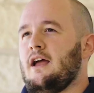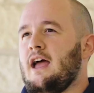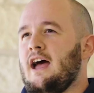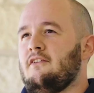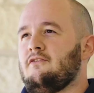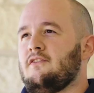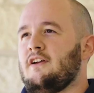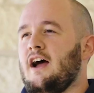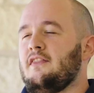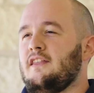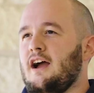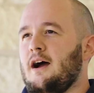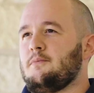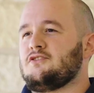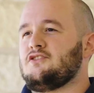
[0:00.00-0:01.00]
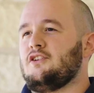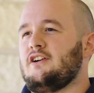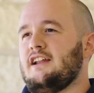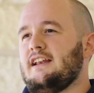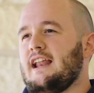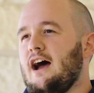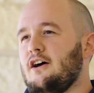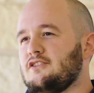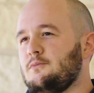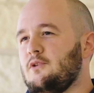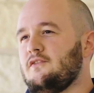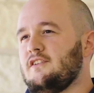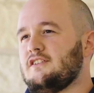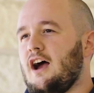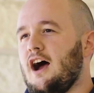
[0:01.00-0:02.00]
have gotten the opportunity now to
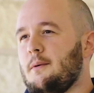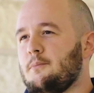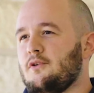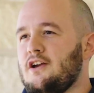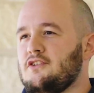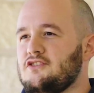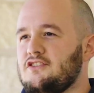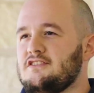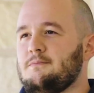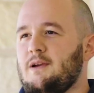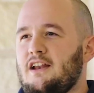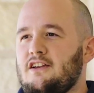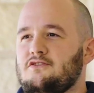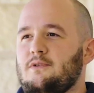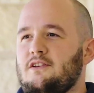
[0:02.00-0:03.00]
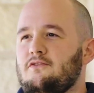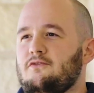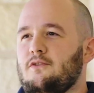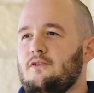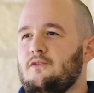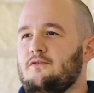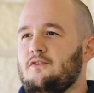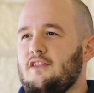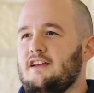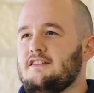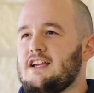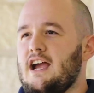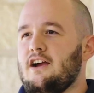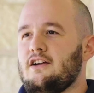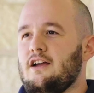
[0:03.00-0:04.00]
move into operations management for the entire